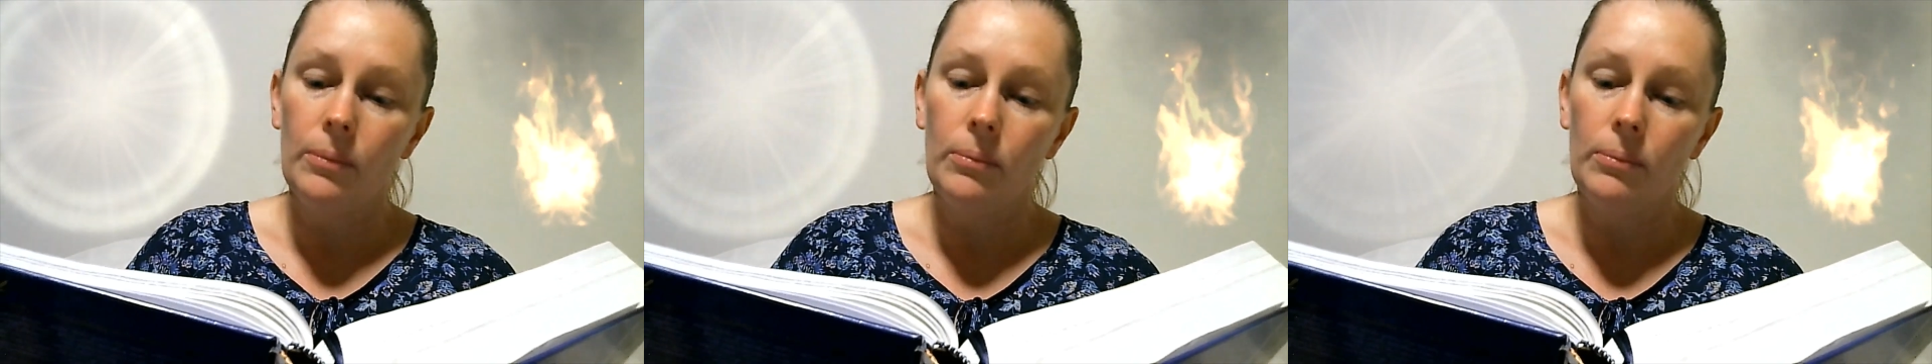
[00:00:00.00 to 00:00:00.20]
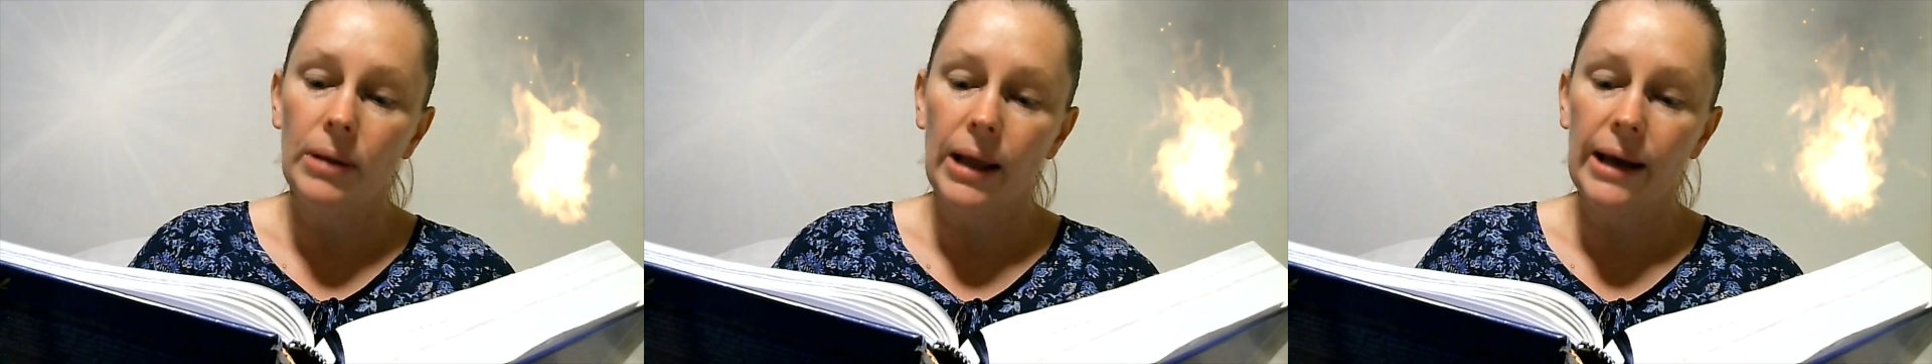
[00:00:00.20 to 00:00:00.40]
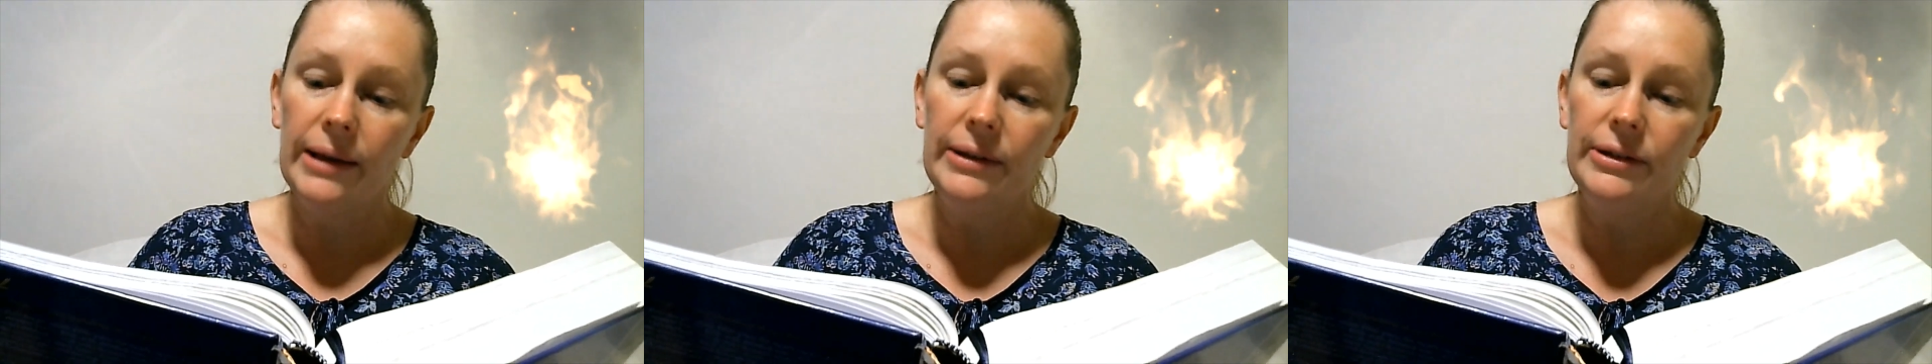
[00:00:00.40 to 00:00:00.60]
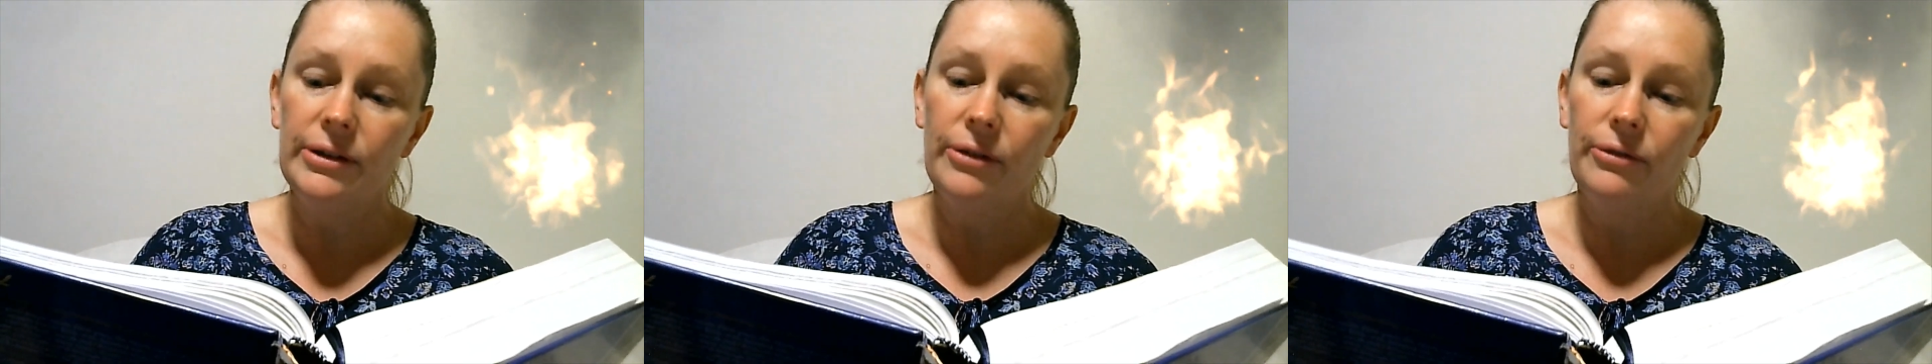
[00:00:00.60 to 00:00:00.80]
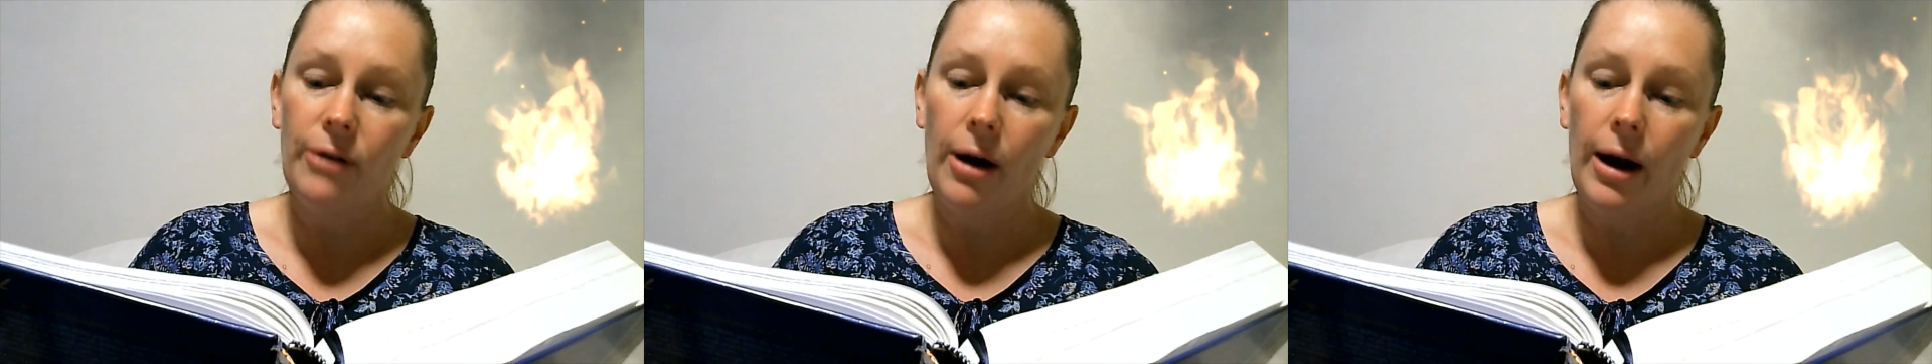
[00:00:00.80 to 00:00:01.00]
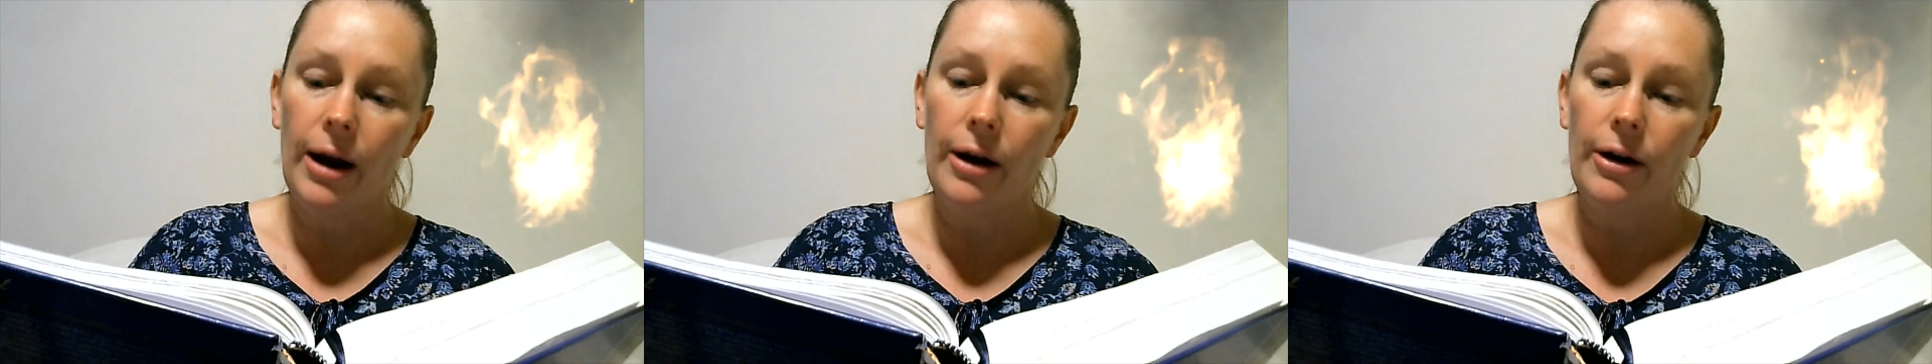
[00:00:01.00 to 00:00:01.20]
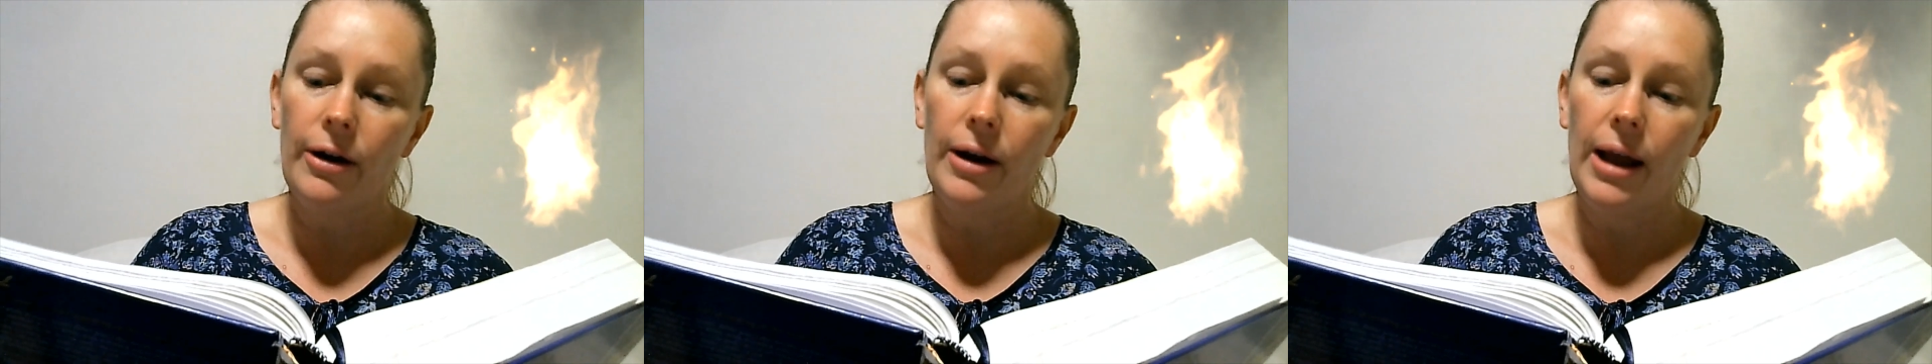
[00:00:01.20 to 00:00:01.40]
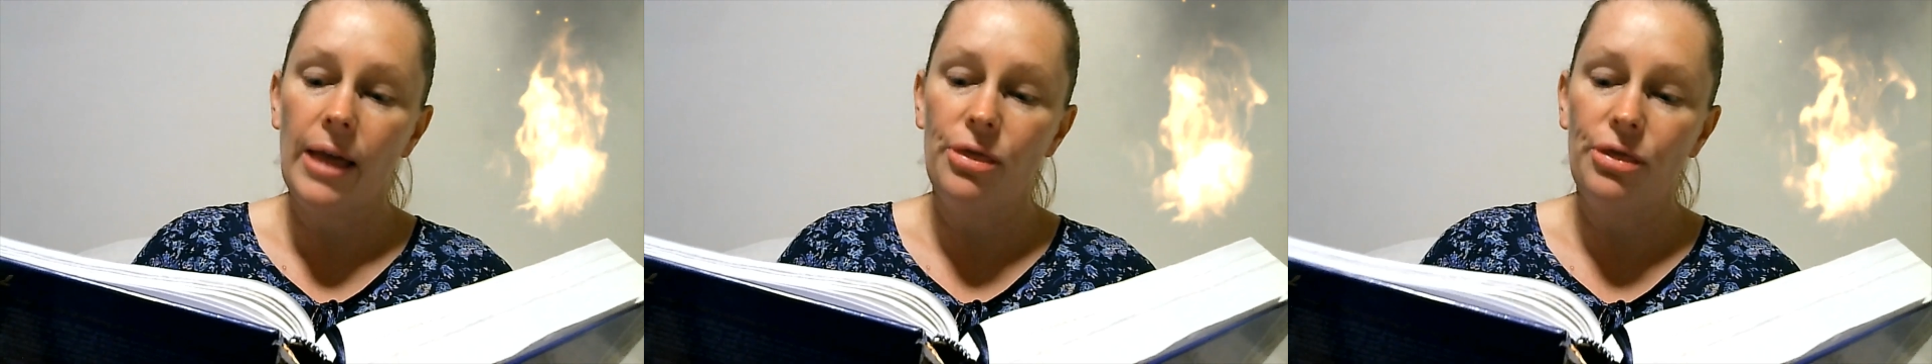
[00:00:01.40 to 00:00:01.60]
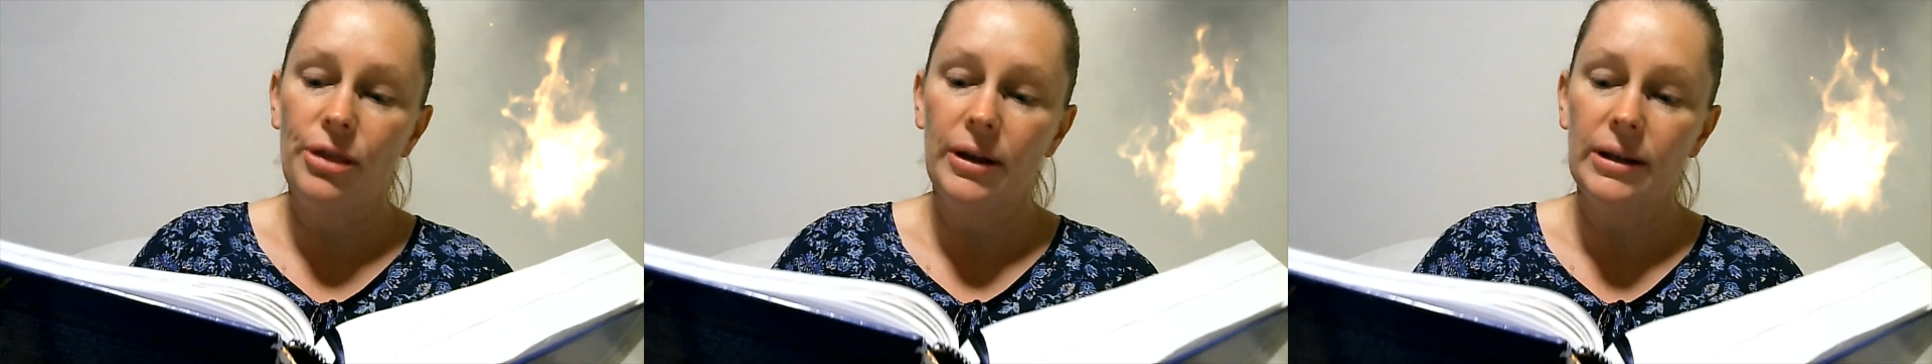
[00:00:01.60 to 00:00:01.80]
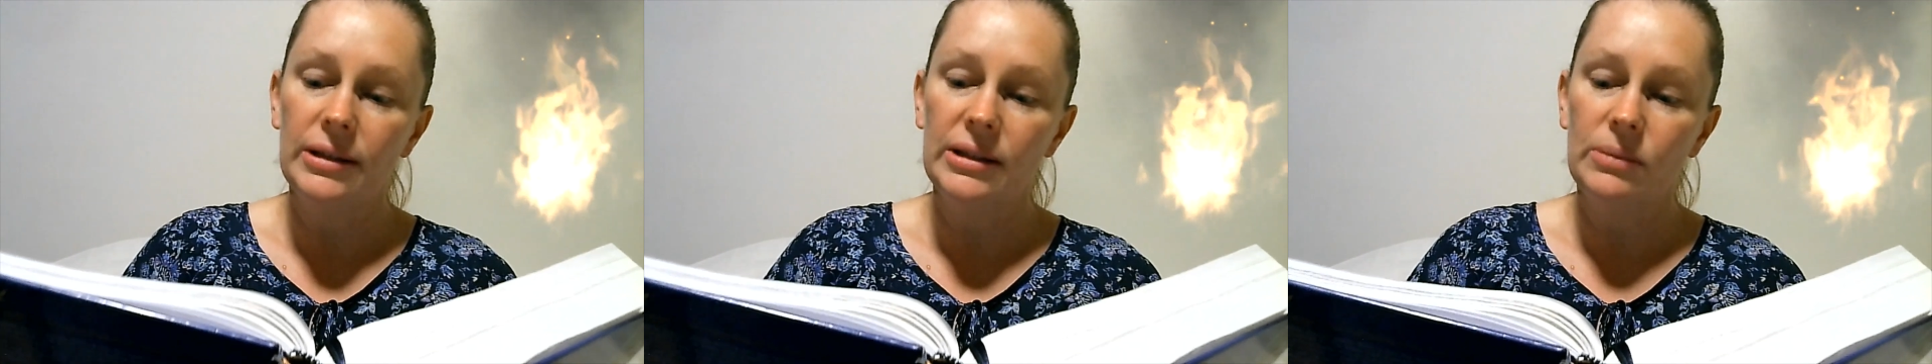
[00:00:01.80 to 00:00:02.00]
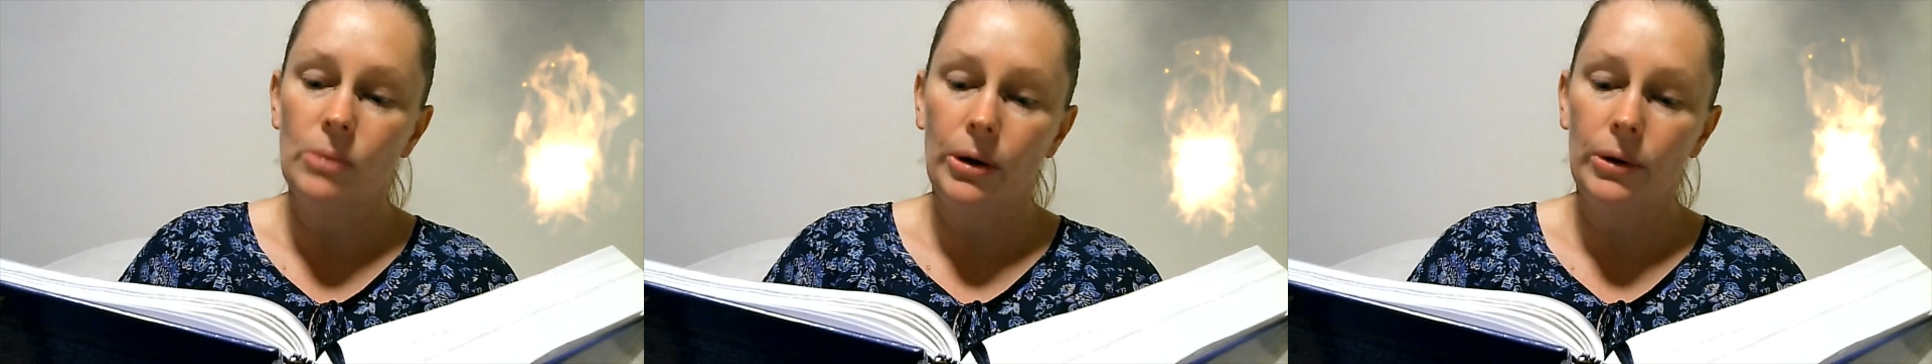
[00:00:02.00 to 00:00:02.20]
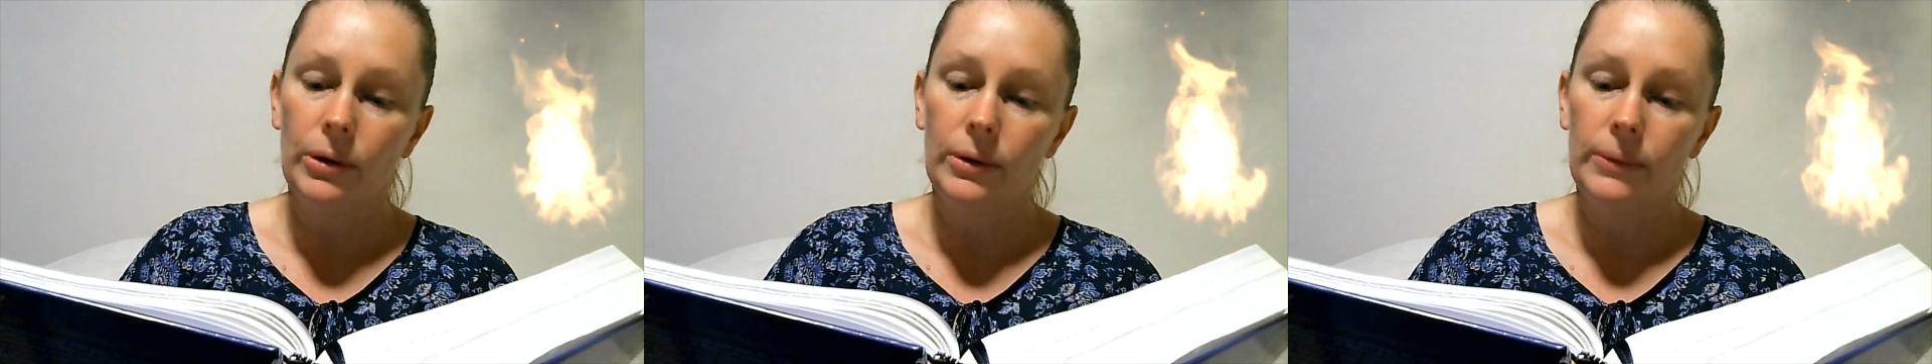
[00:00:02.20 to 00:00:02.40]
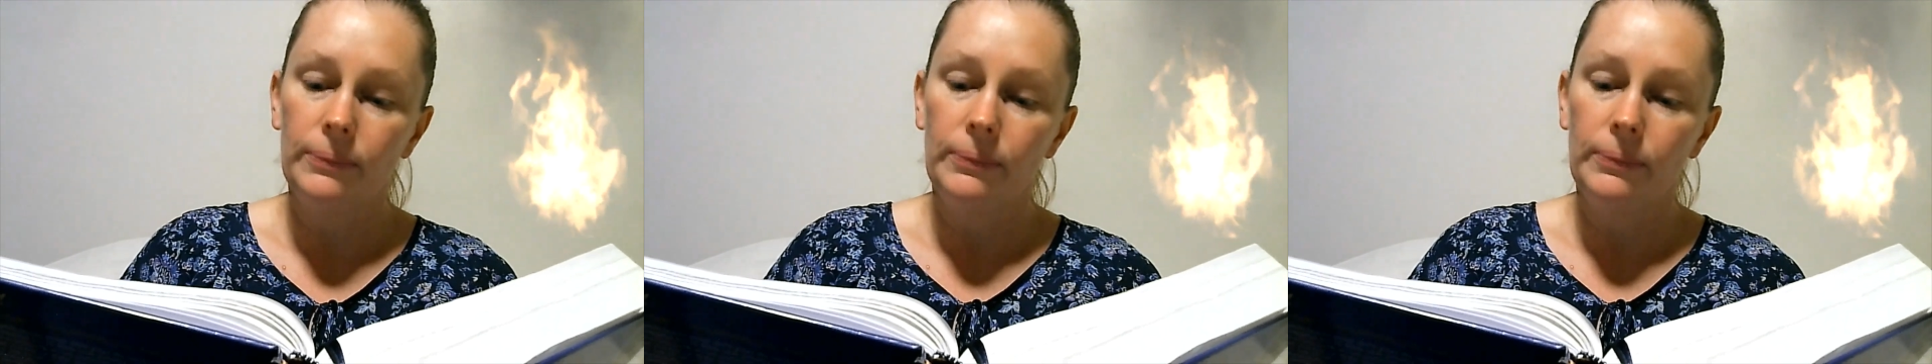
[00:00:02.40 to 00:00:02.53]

blood, fire, and thick smoke.